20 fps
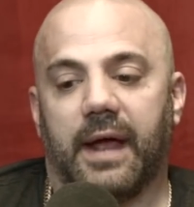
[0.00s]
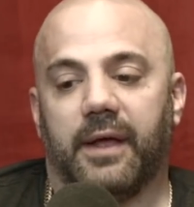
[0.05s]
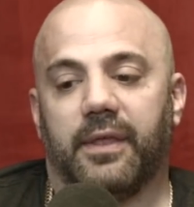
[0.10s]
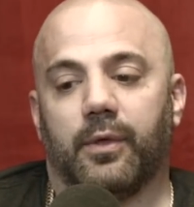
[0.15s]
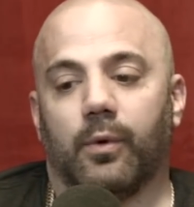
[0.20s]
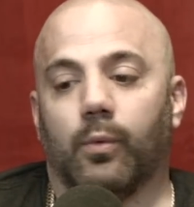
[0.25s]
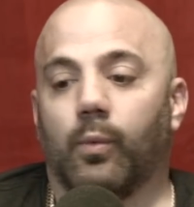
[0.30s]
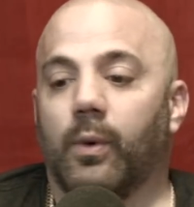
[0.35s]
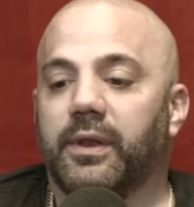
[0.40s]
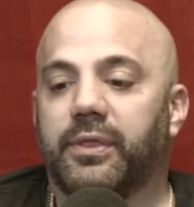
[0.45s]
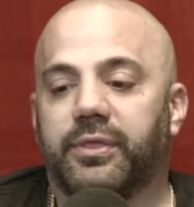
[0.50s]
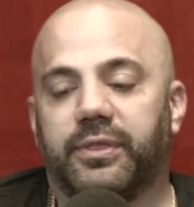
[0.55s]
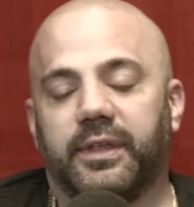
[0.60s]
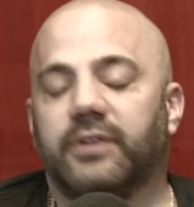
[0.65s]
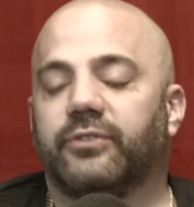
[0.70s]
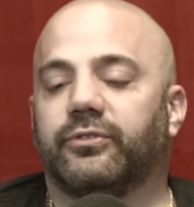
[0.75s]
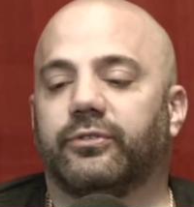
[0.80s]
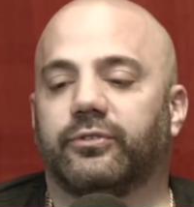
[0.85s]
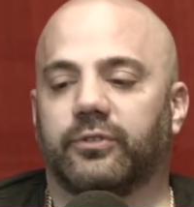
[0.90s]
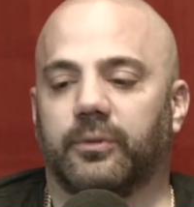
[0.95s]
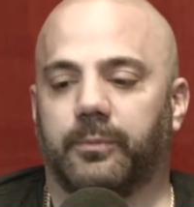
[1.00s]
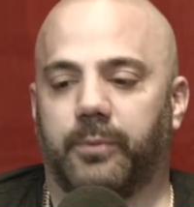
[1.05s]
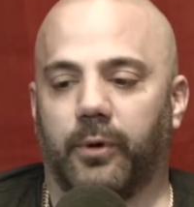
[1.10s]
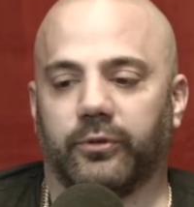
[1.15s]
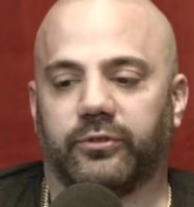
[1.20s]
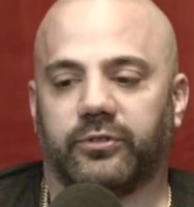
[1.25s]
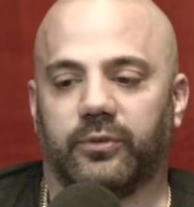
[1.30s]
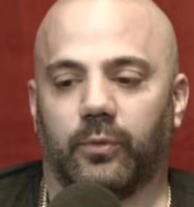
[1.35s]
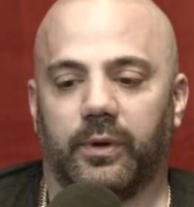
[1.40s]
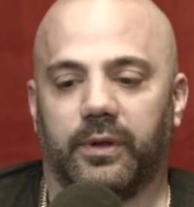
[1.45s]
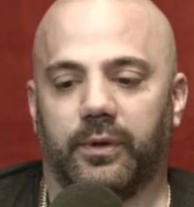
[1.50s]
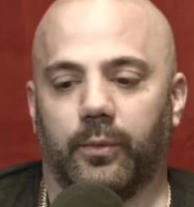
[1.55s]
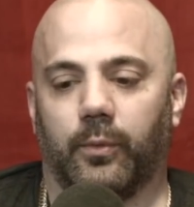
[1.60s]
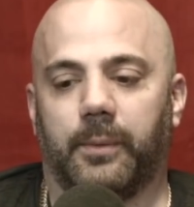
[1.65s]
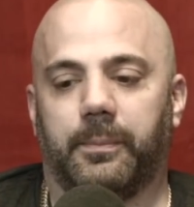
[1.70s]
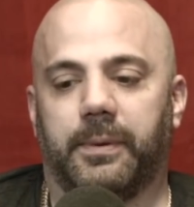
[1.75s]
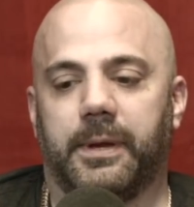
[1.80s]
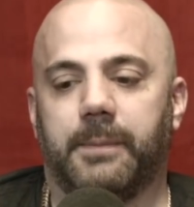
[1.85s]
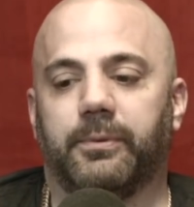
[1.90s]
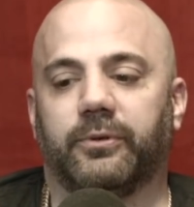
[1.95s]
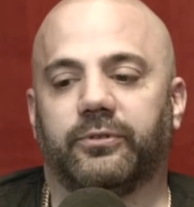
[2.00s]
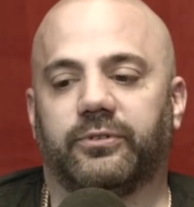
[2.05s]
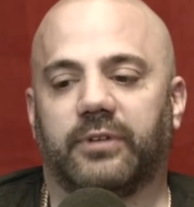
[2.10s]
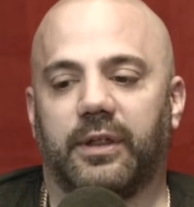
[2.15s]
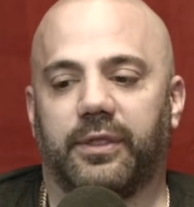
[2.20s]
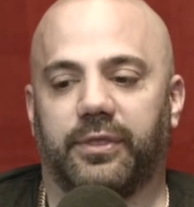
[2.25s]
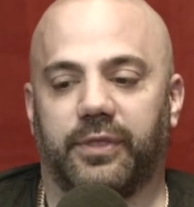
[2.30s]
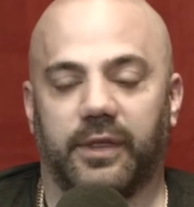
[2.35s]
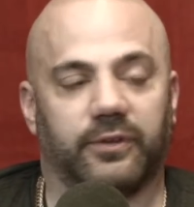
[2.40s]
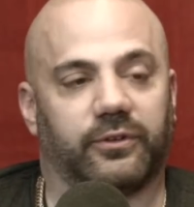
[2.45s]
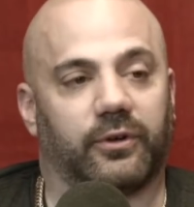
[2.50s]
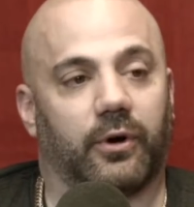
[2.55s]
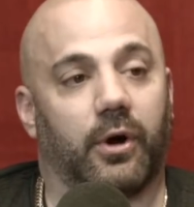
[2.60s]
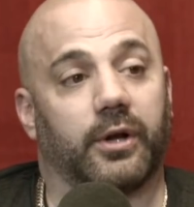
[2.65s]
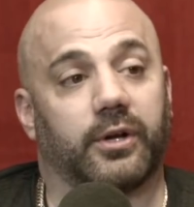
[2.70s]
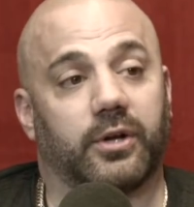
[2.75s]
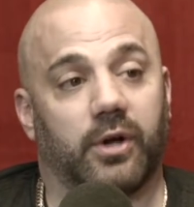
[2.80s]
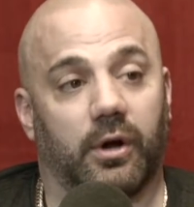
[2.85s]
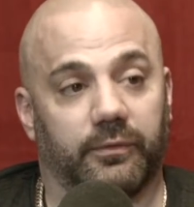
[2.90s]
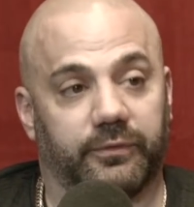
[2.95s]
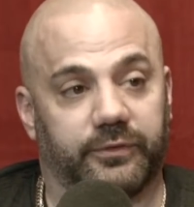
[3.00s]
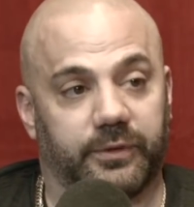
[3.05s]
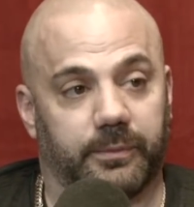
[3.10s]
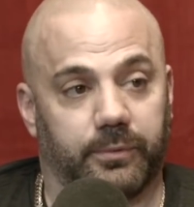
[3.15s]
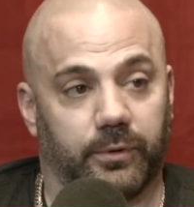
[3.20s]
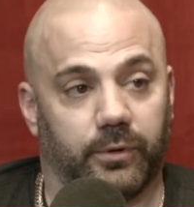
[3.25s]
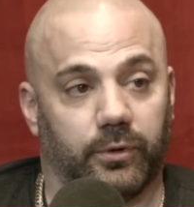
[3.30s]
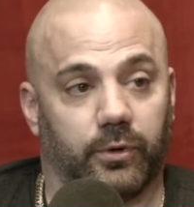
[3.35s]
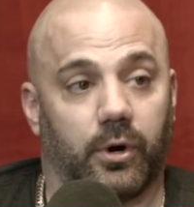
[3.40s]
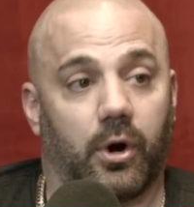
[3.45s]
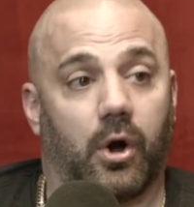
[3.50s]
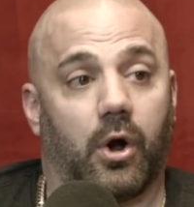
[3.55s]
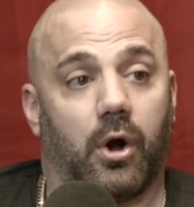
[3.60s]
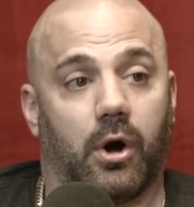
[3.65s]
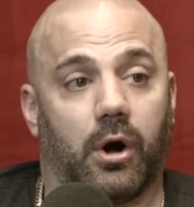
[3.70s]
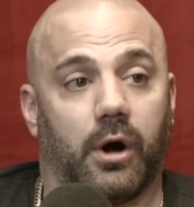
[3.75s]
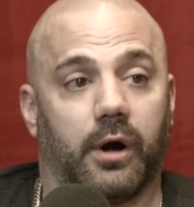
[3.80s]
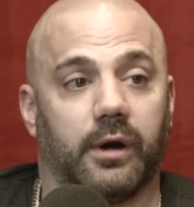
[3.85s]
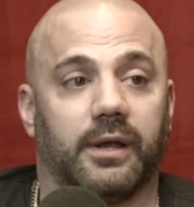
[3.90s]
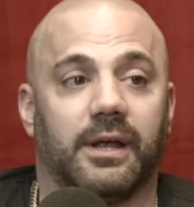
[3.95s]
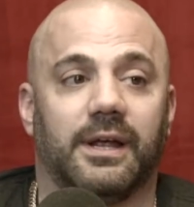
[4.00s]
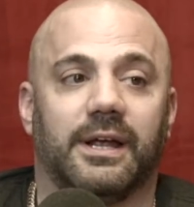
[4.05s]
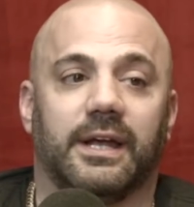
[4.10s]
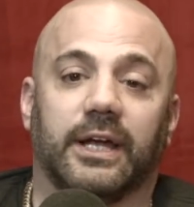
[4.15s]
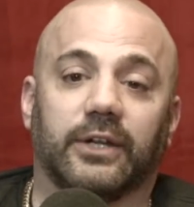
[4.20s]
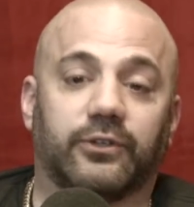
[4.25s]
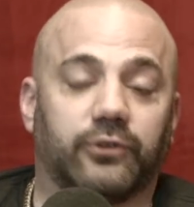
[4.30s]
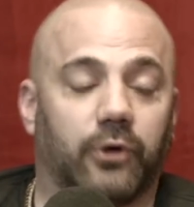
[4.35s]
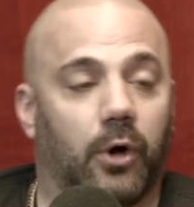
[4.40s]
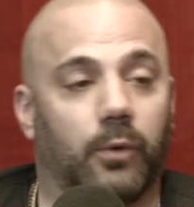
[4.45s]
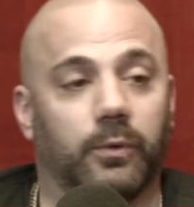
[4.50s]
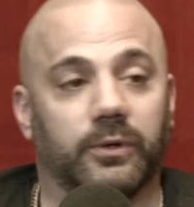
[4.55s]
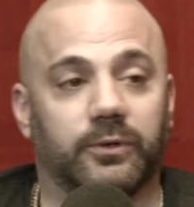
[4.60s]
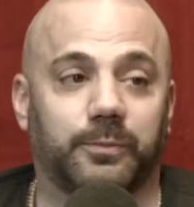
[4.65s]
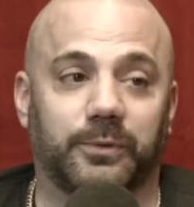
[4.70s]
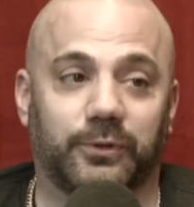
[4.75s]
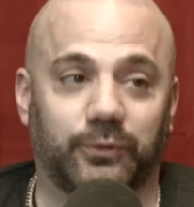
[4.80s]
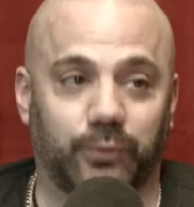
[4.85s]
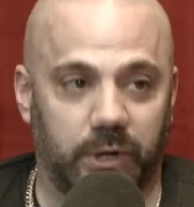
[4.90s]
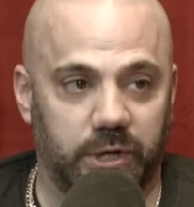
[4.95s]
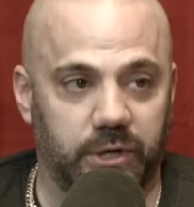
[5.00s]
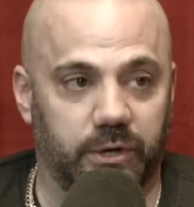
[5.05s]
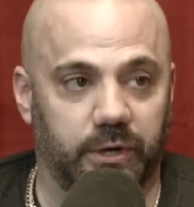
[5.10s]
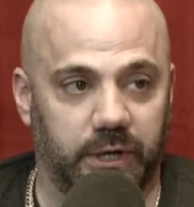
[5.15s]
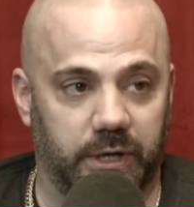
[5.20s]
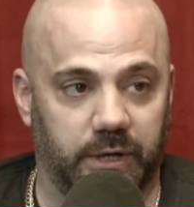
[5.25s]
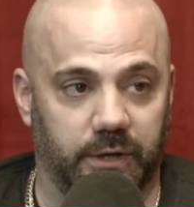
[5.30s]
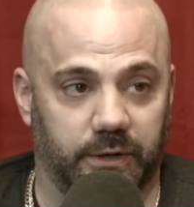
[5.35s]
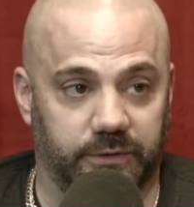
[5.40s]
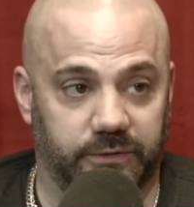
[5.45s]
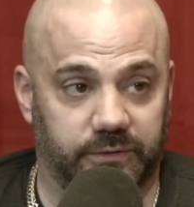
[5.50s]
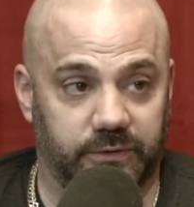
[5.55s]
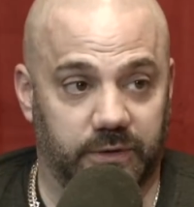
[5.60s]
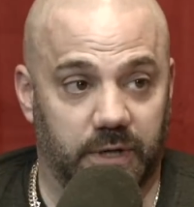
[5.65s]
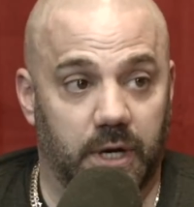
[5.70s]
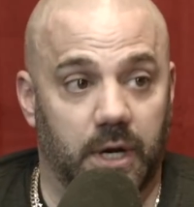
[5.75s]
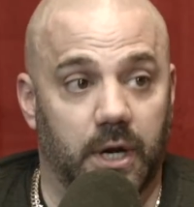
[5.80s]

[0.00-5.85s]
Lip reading: When things are supposed to, when people say things are uncomfortable or hard, it's all what's between your ears.